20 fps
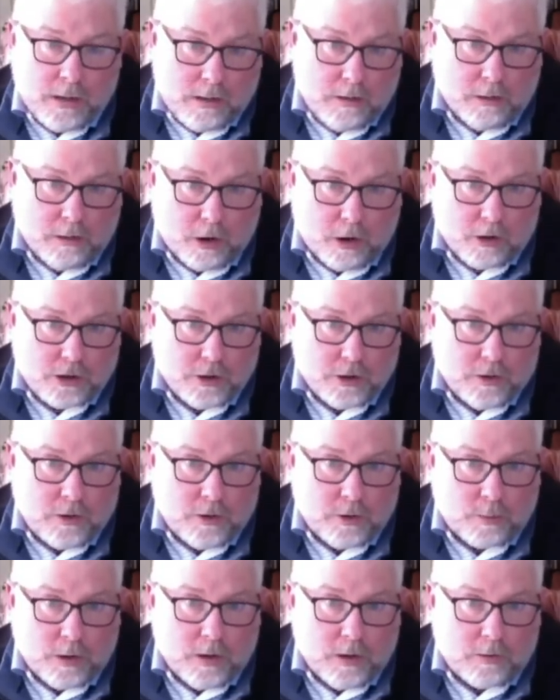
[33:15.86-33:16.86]
larger than
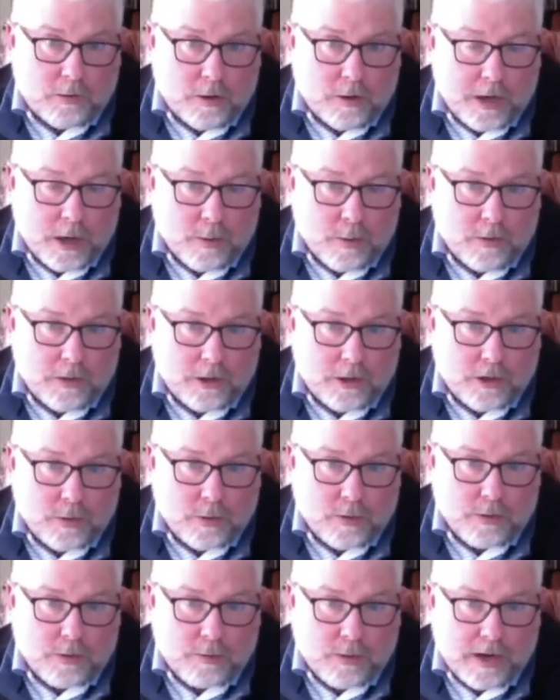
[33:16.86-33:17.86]
the railroad, here within 2
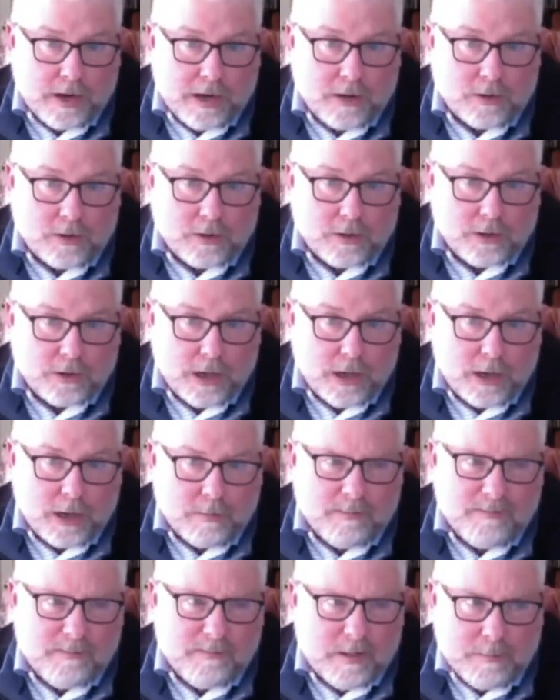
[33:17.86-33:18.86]
or 3 years.
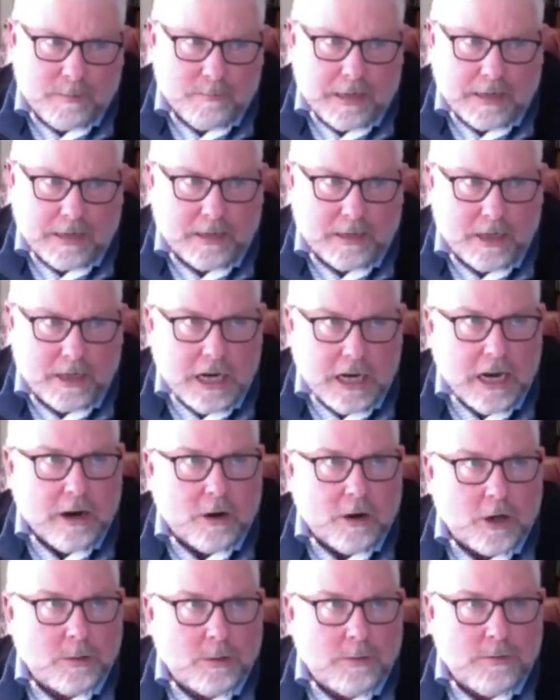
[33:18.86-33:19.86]
It'd be
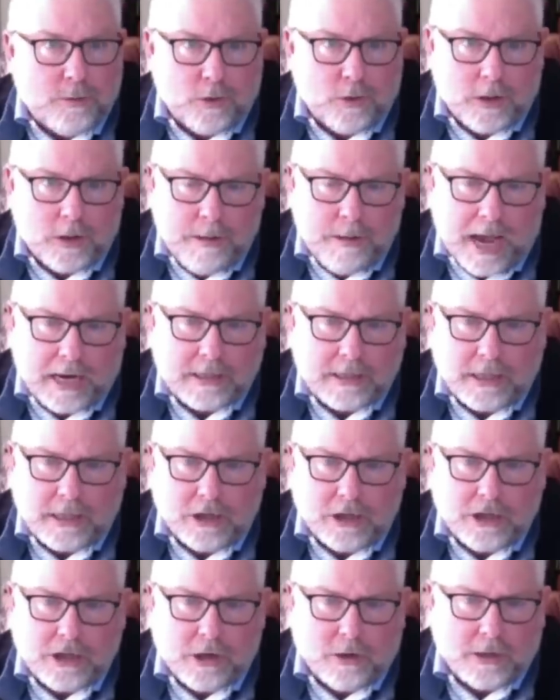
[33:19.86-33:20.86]
years before they pass the
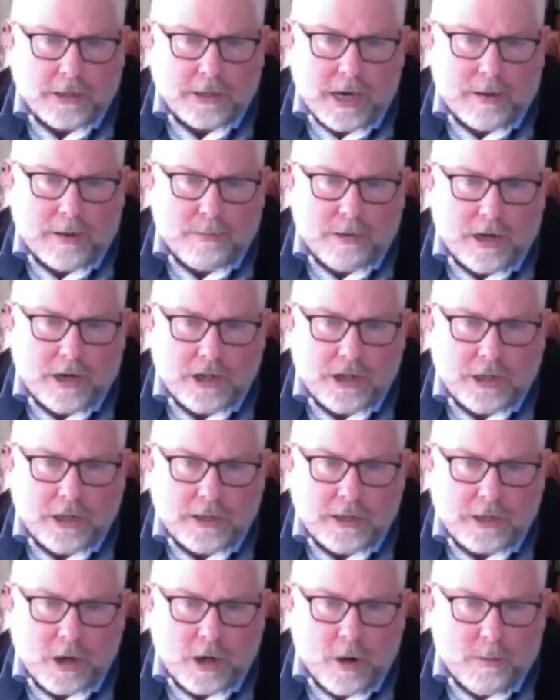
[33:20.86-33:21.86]
insurance operation
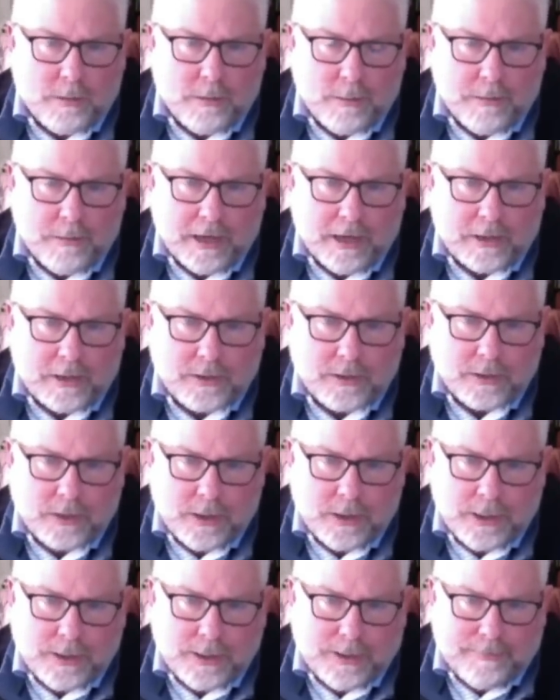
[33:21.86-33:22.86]
in scope. I mean, that's
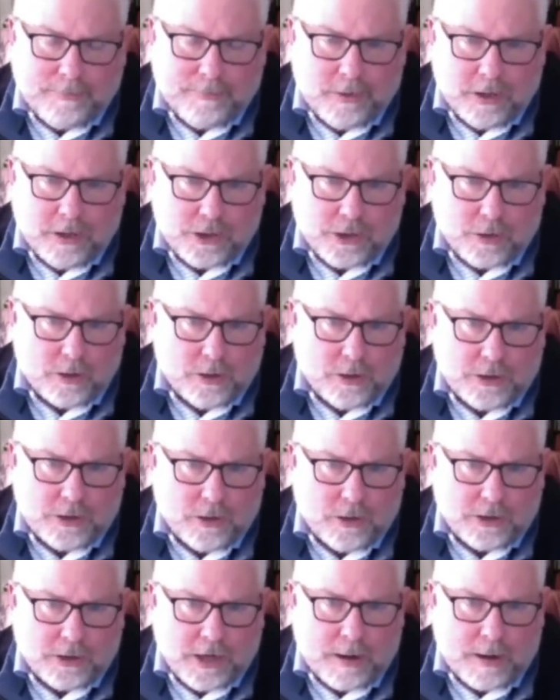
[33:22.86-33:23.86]

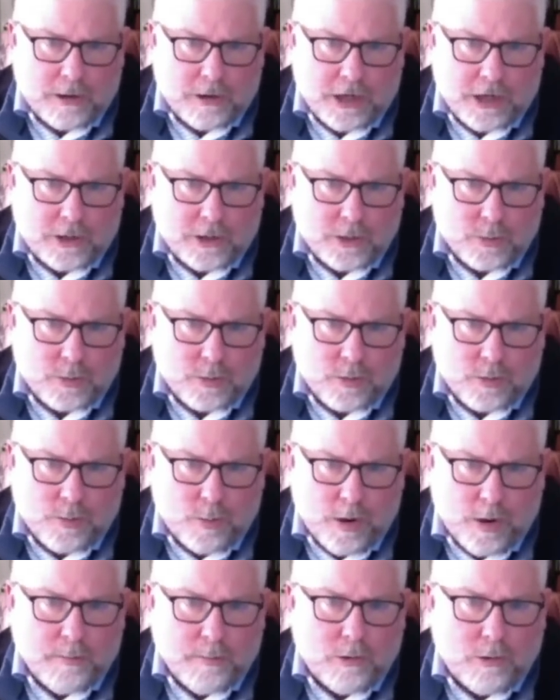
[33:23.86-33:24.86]
insurance operations worth
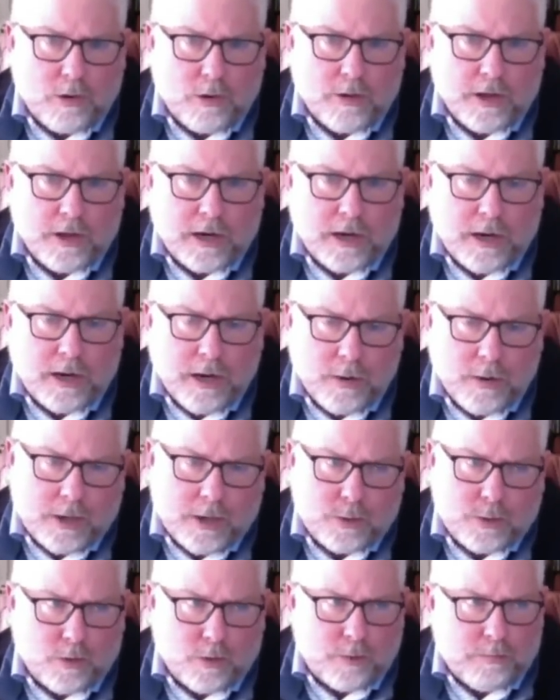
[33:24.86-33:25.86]
way more than, well,
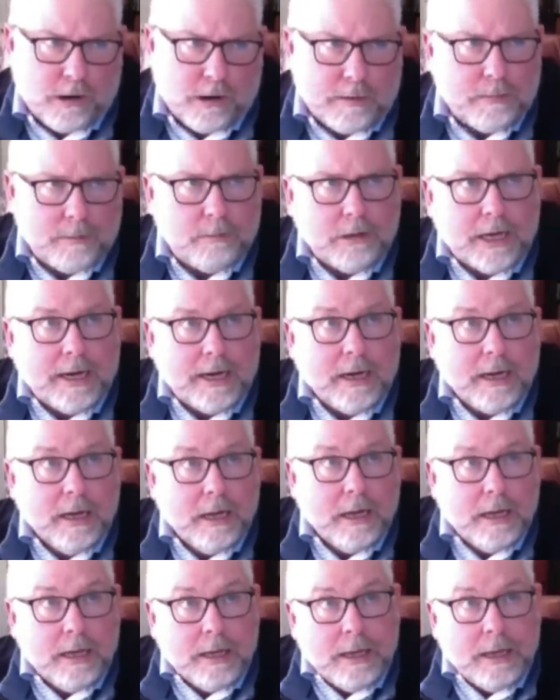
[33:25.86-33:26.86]
it's worth probably,
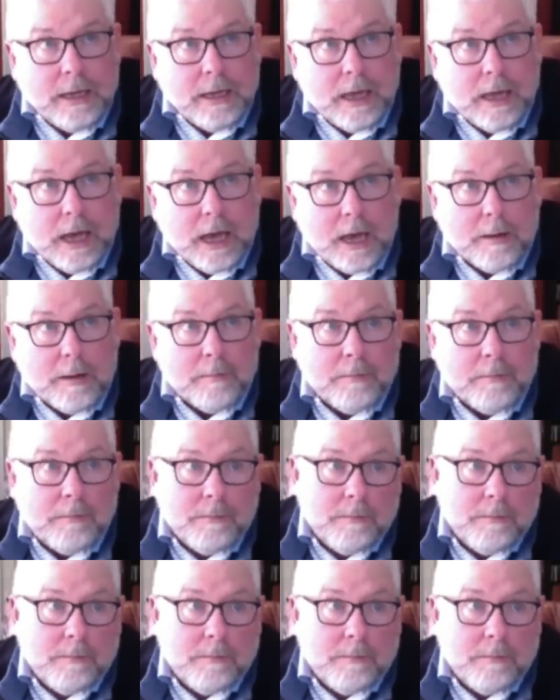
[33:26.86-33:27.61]
the